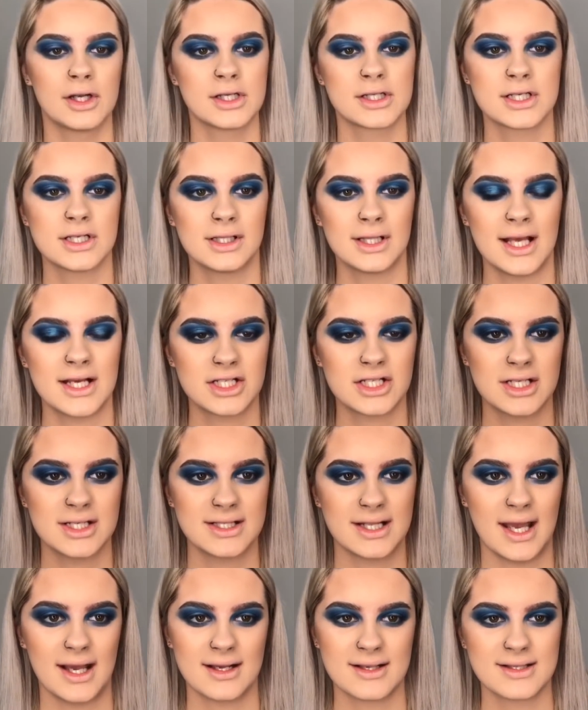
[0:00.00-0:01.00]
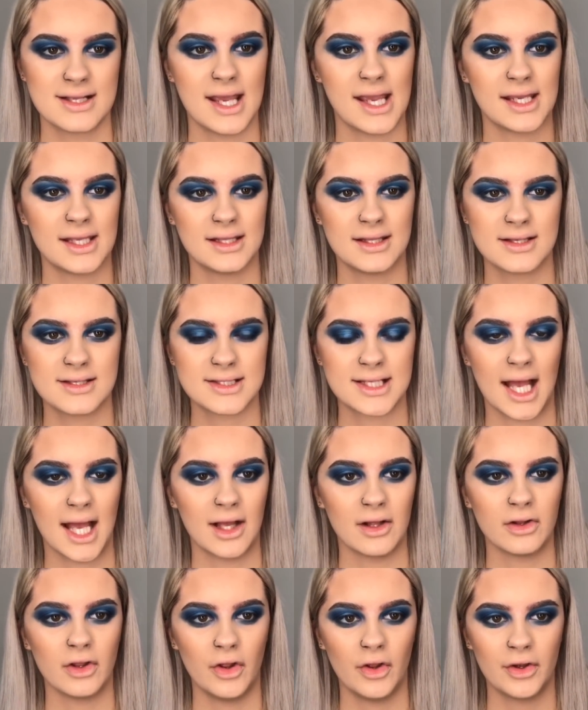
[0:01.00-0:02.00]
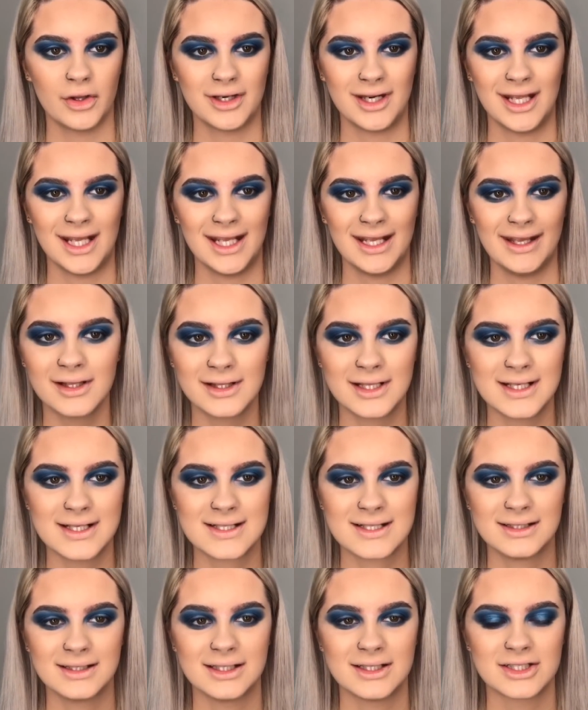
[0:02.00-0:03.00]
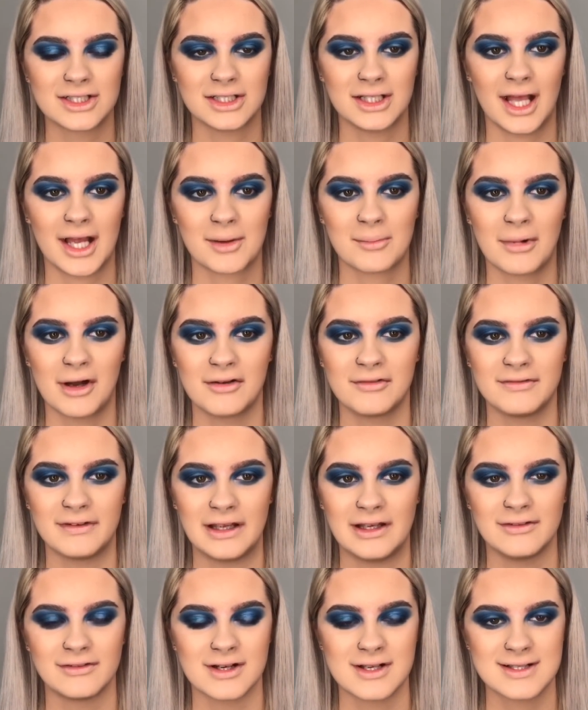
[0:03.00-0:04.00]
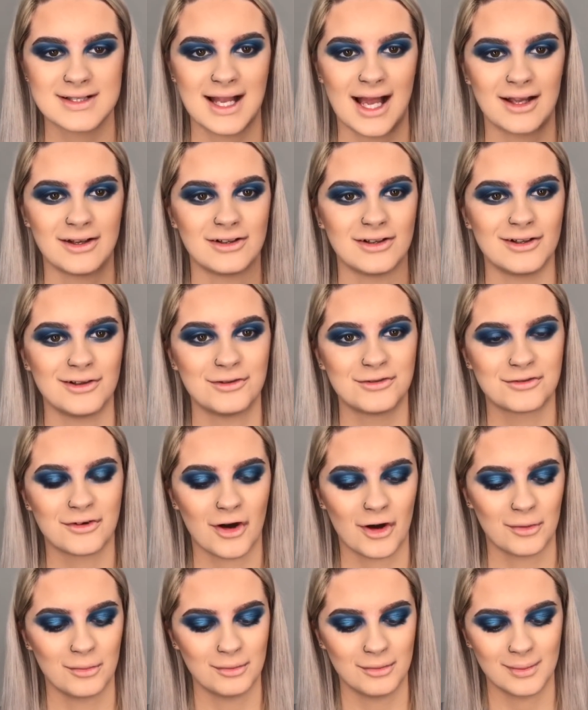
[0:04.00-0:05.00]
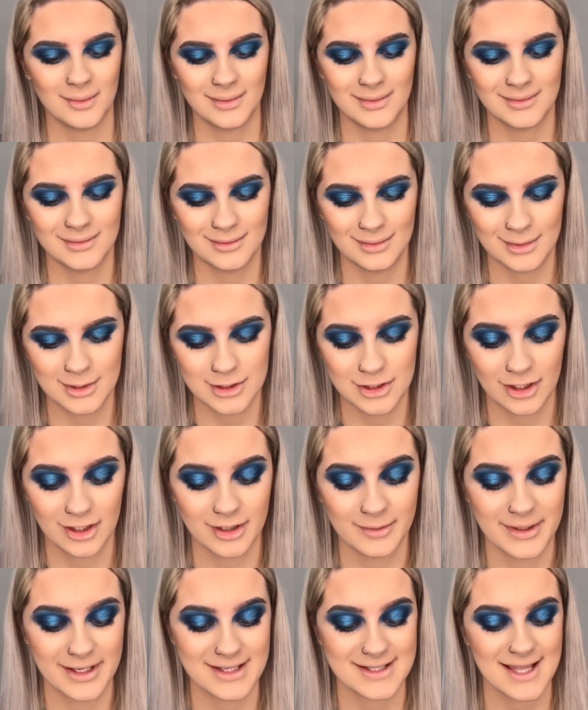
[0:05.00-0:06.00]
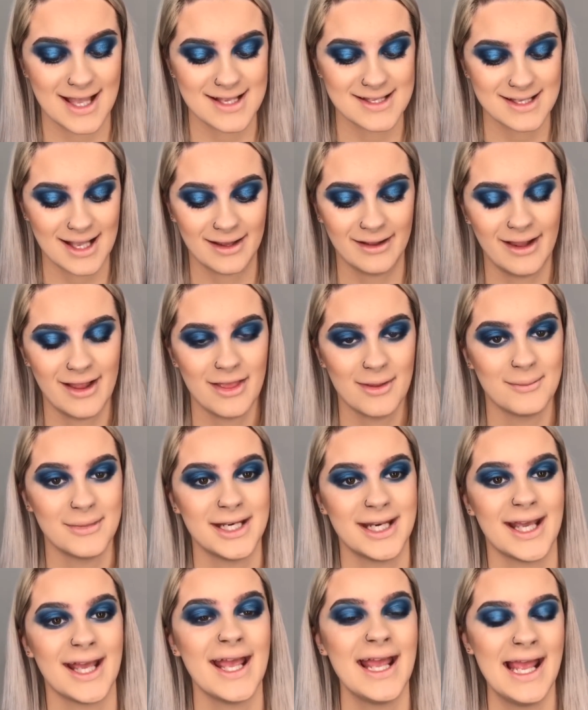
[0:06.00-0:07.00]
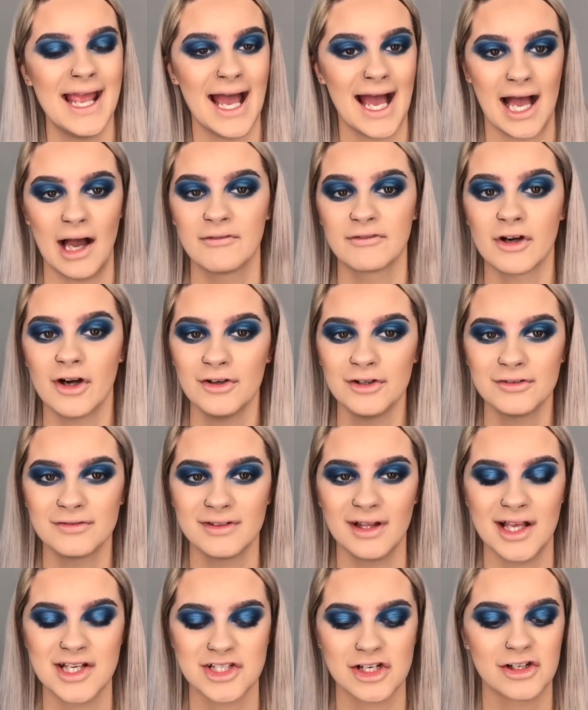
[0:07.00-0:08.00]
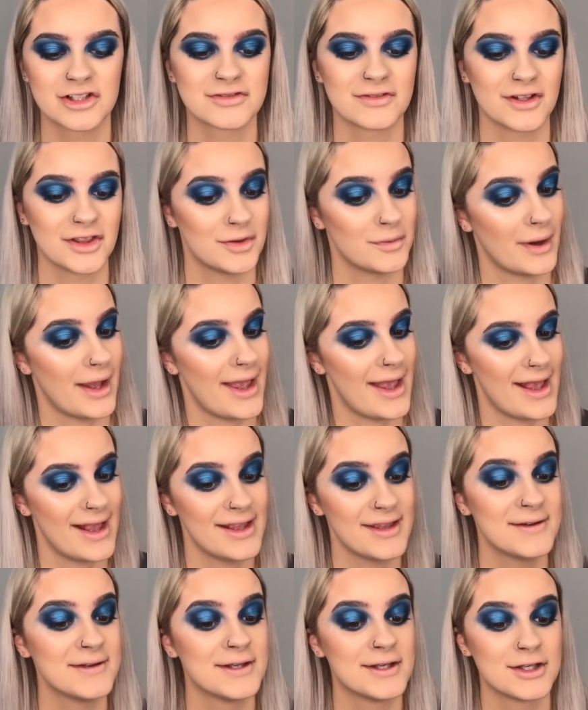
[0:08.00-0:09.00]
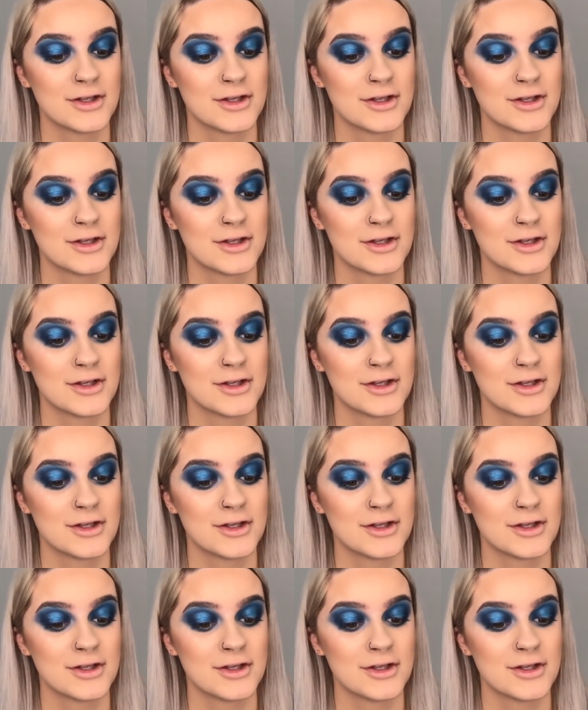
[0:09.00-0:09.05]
going to do lashes next, taking the style Honey. These are literally like my favourite style from Dolly Mix SL at the minute. Have got another lash order on the way,